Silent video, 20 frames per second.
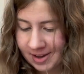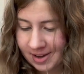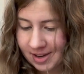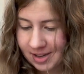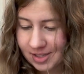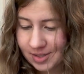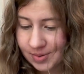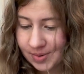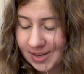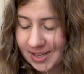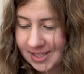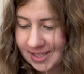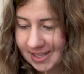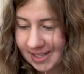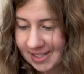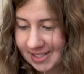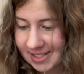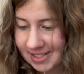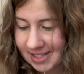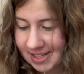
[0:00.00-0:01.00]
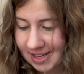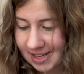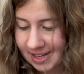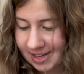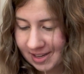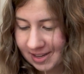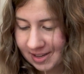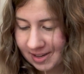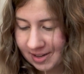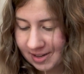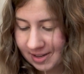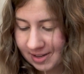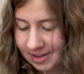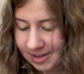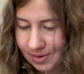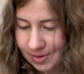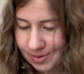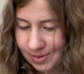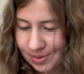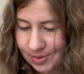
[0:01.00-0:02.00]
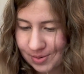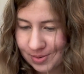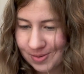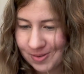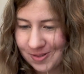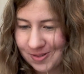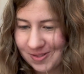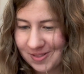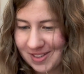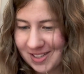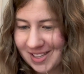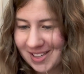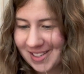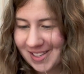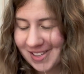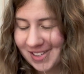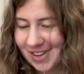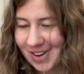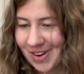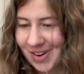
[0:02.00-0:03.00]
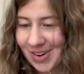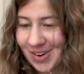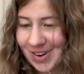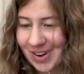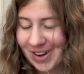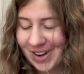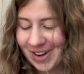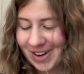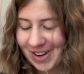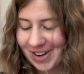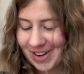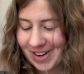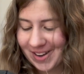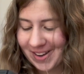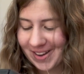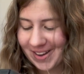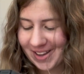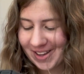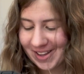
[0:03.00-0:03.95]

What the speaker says: 2016, ooh, this is hard.